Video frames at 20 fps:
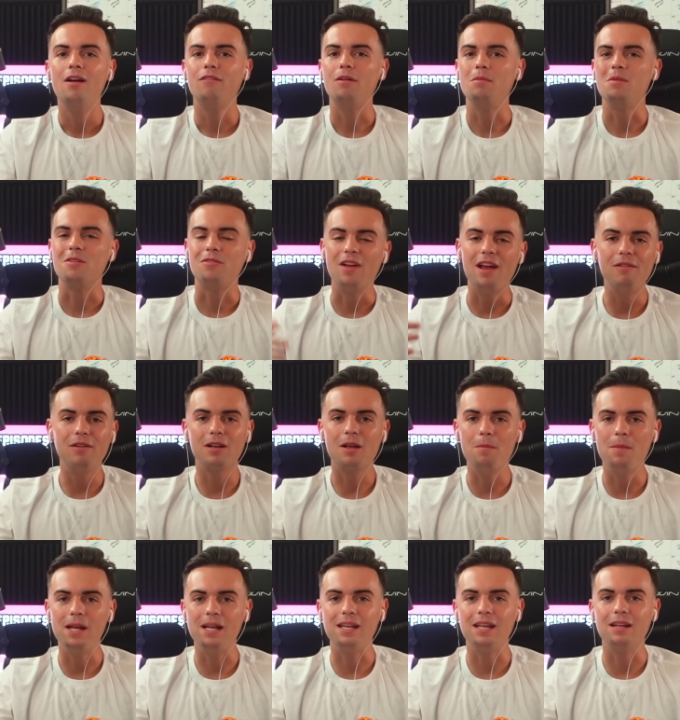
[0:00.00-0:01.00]
from your favorite
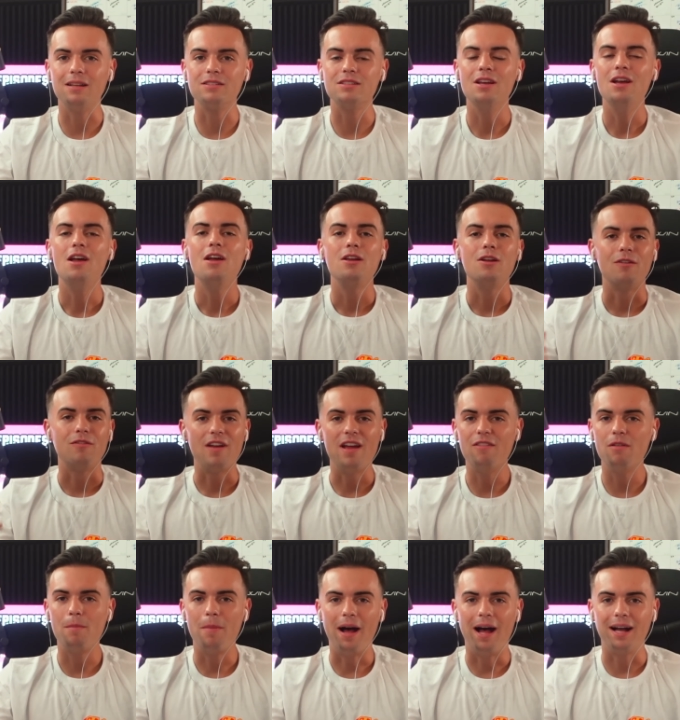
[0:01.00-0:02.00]
comedians, your
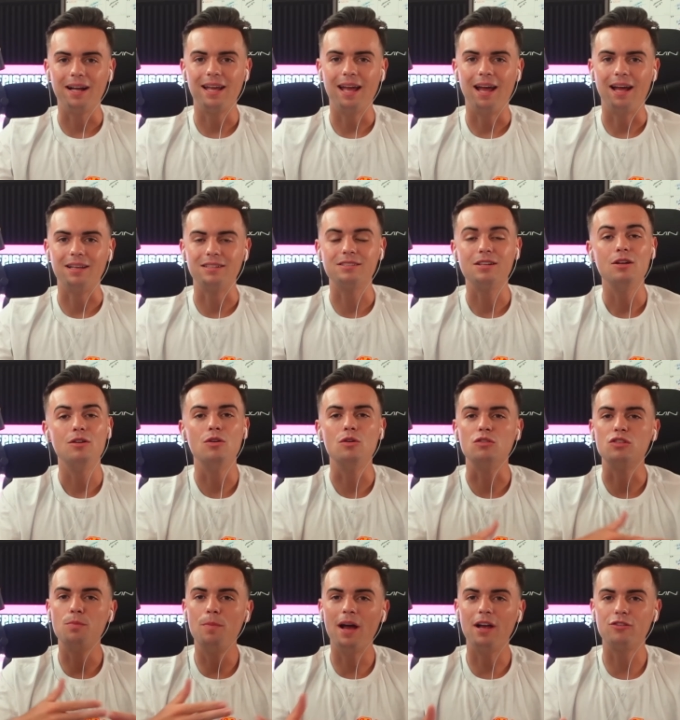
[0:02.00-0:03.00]
favorite podcasts, new
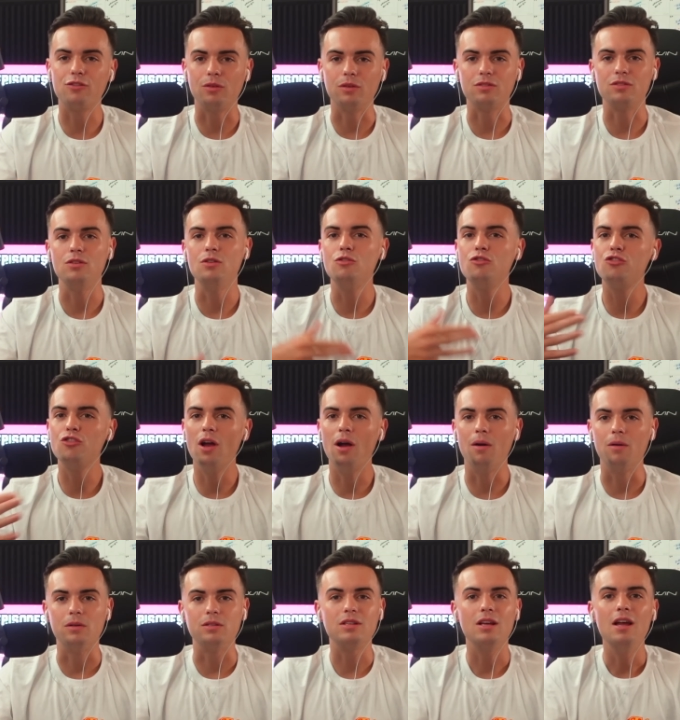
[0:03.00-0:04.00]
specials, new
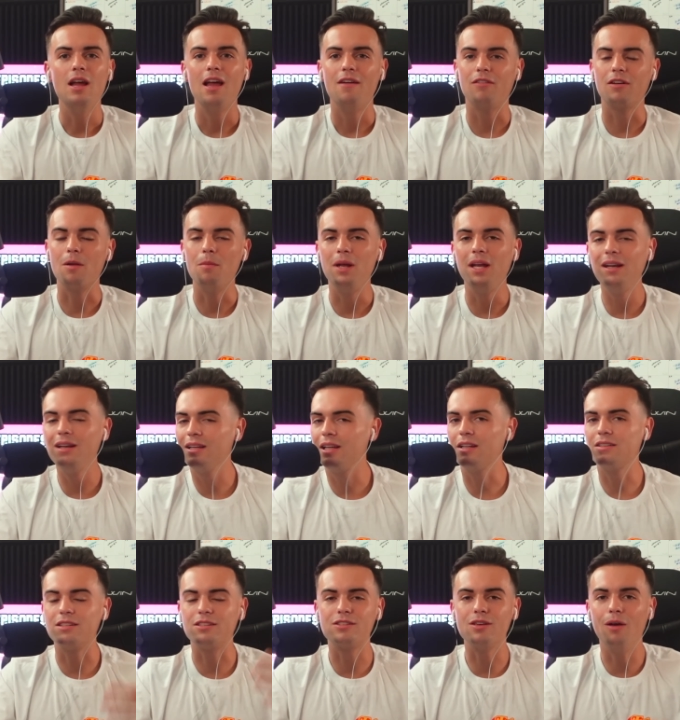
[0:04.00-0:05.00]
shows. If a comedian
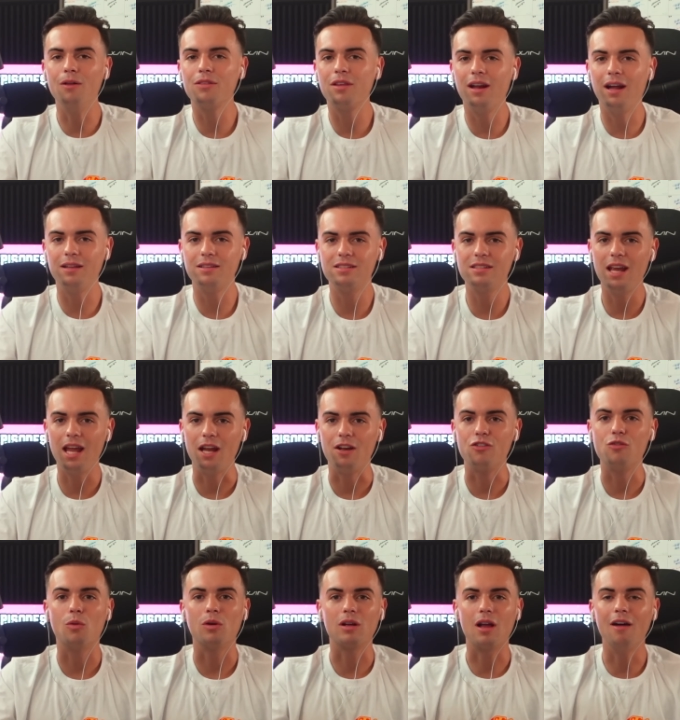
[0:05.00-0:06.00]
gets assaulted on
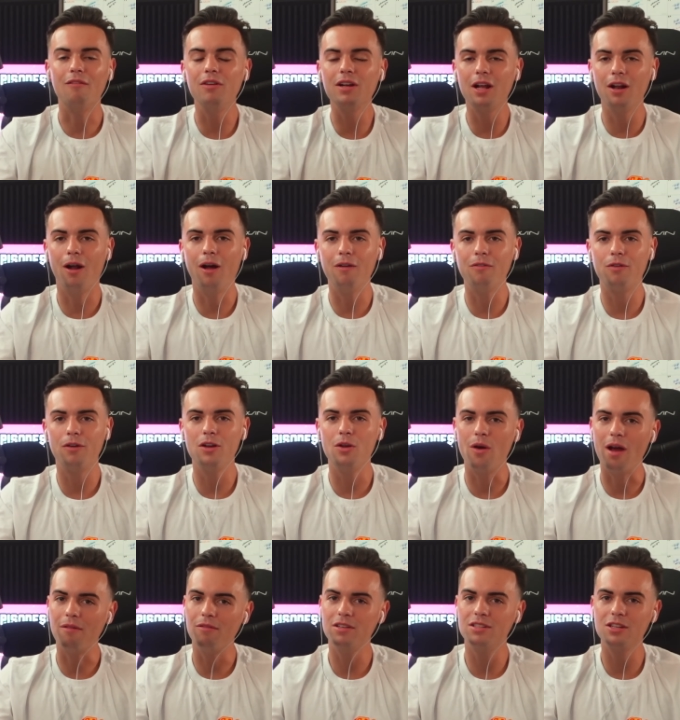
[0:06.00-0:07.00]
stage, we're covering it all for
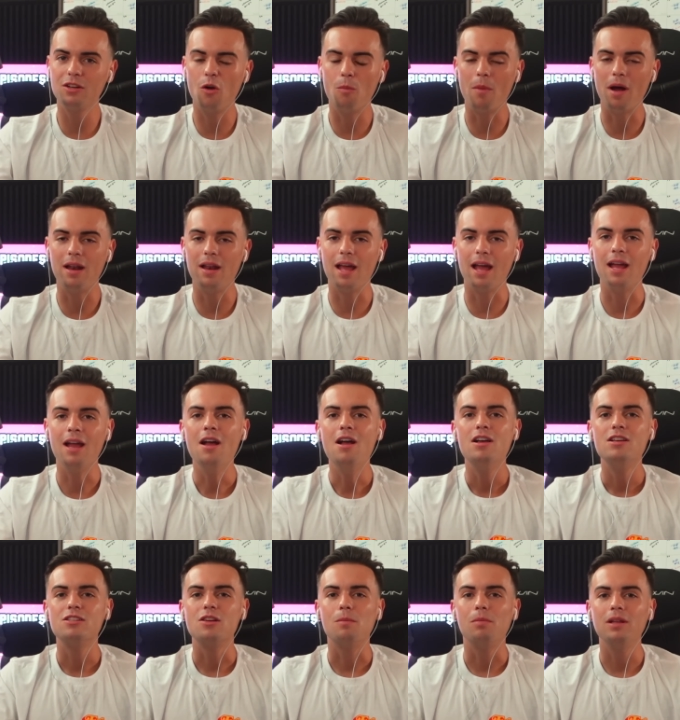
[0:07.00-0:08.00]
you every single Monday.
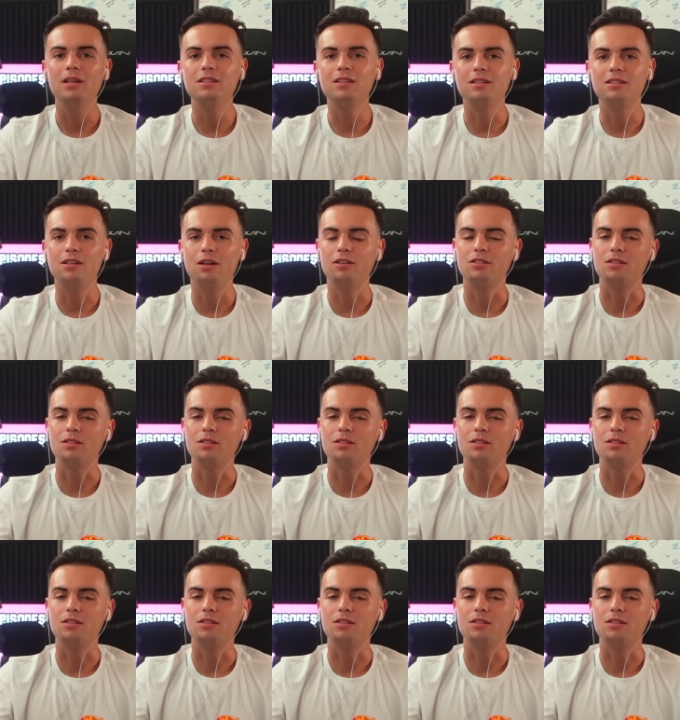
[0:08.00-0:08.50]
So please consider